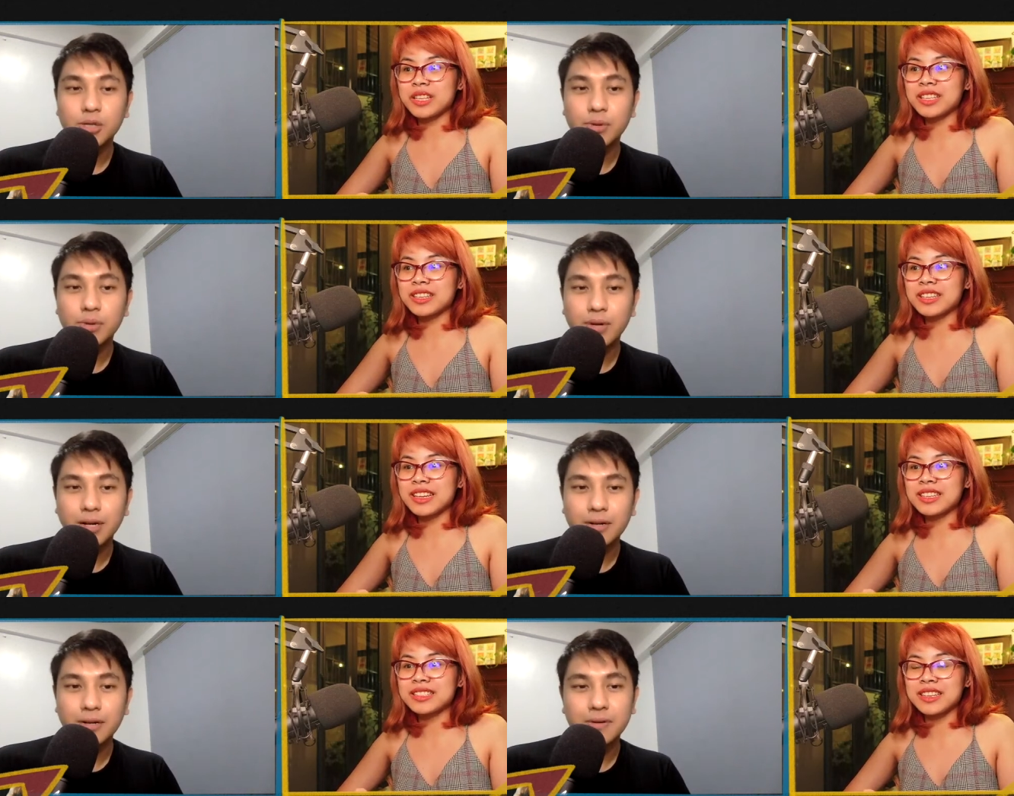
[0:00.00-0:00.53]

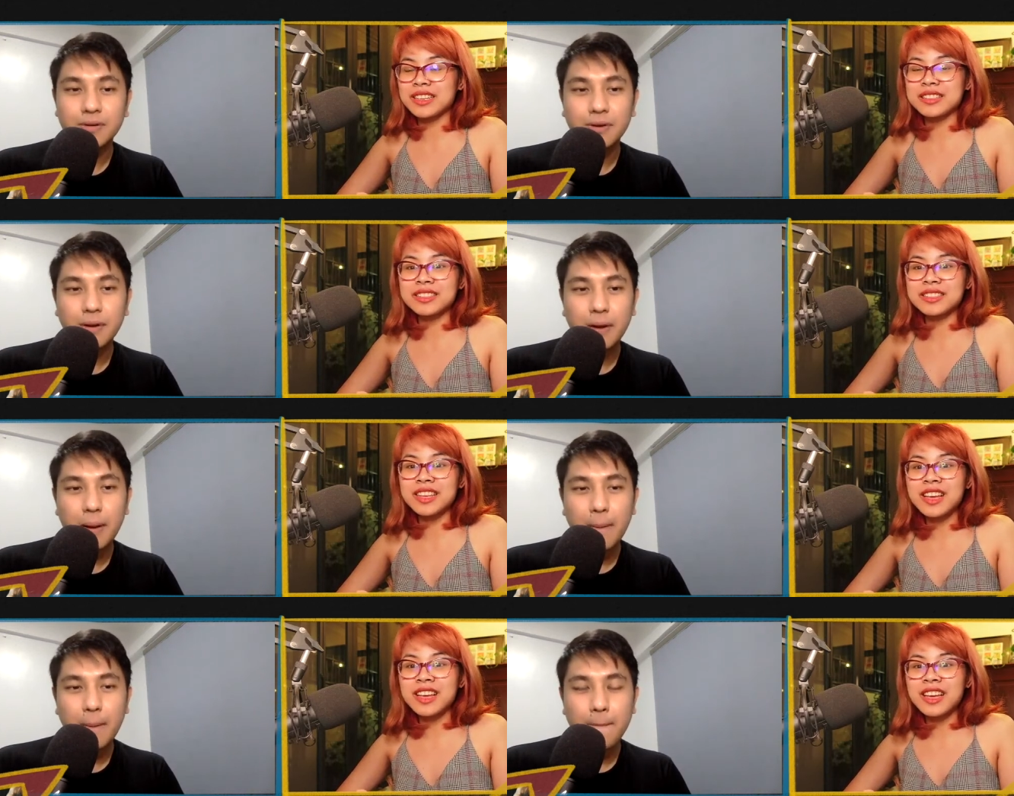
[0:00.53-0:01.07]
Speaker 1: In
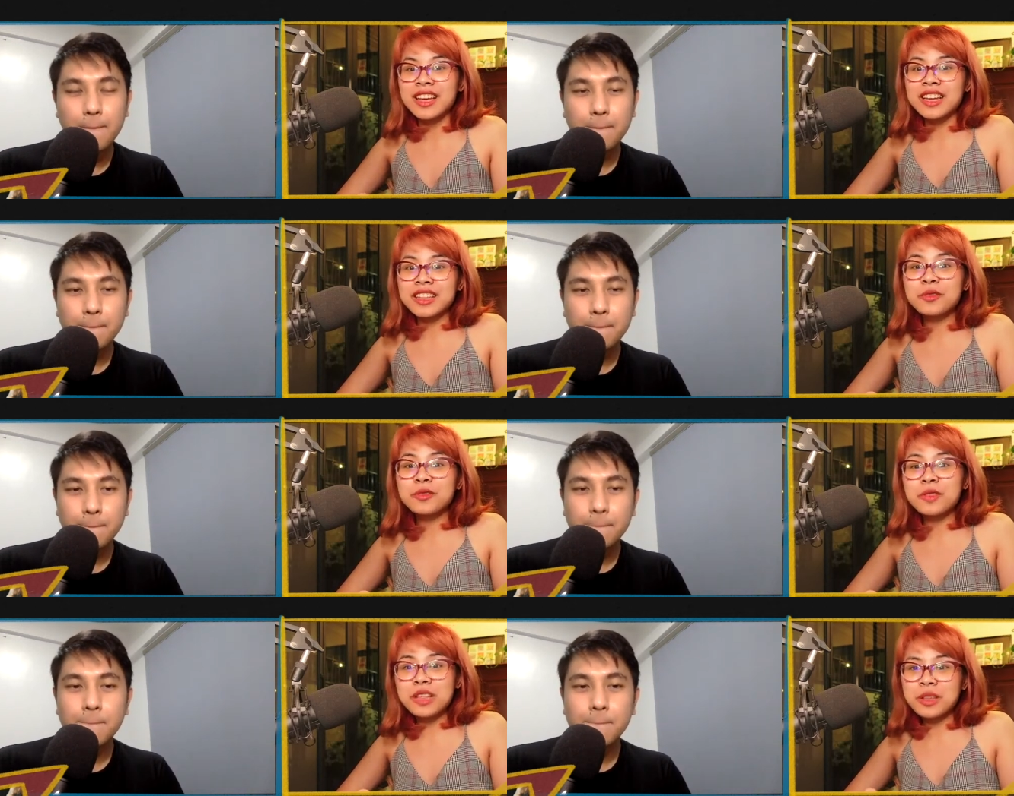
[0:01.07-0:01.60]
essence, in
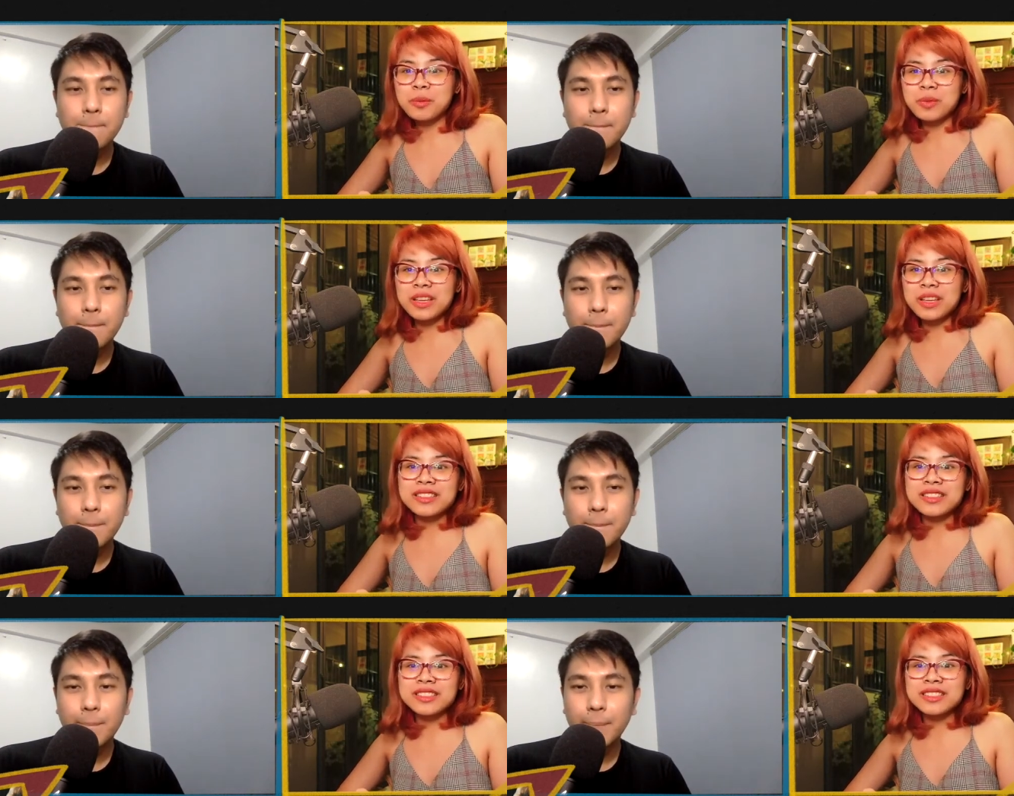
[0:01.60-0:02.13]
the
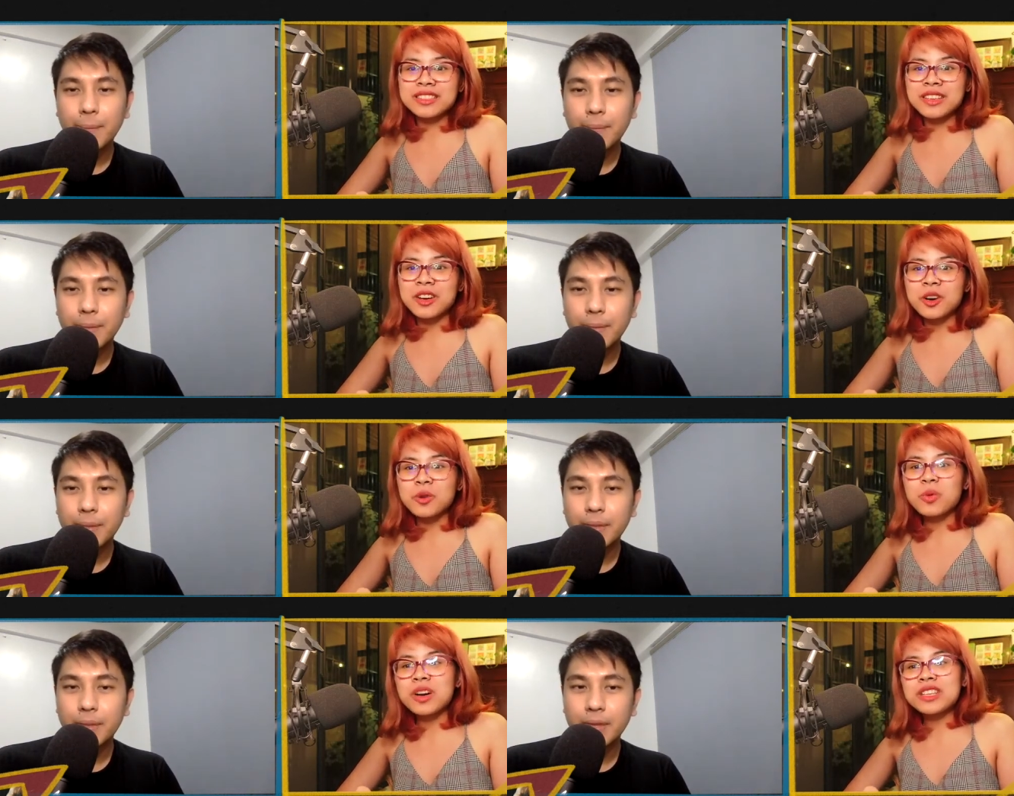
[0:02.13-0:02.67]
Philippines,
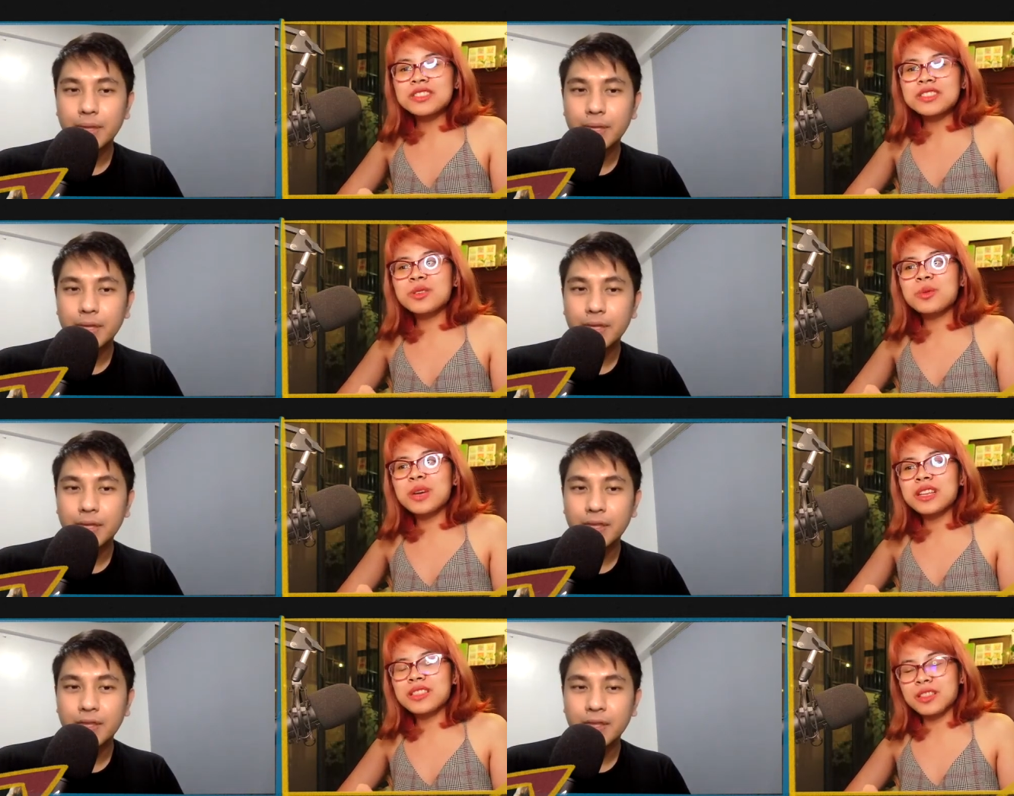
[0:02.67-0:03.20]
once
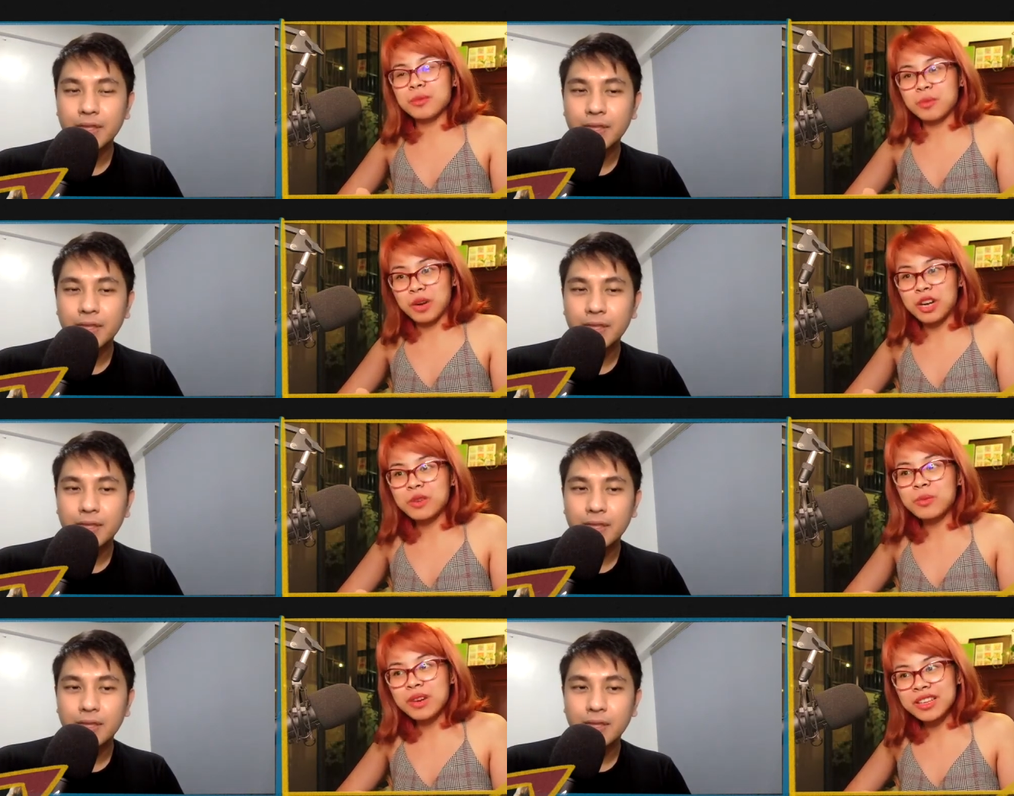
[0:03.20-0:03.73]
you hit the
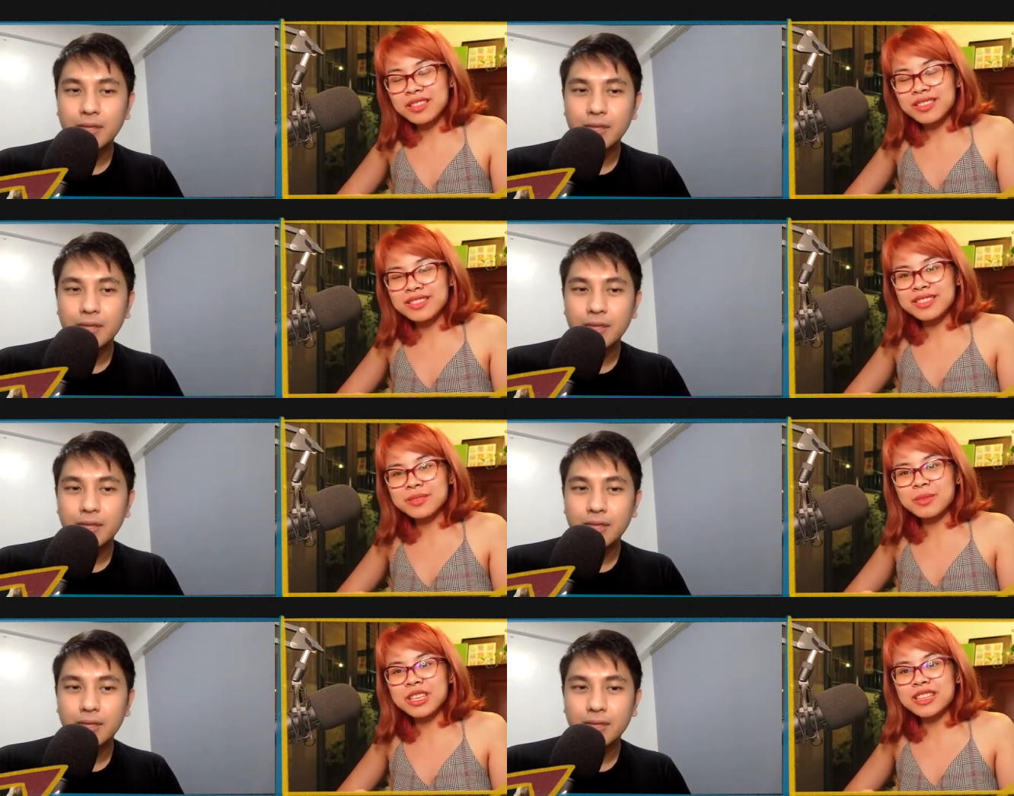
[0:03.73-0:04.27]
Burr
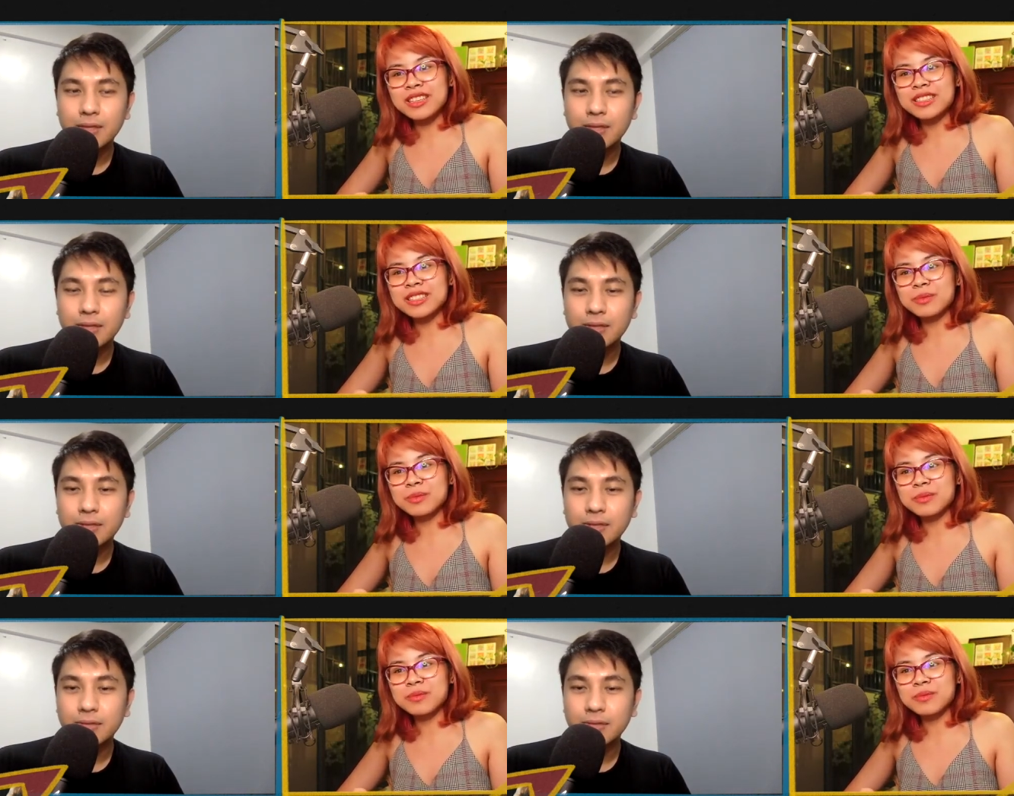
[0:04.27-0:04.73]
months, meaning sep-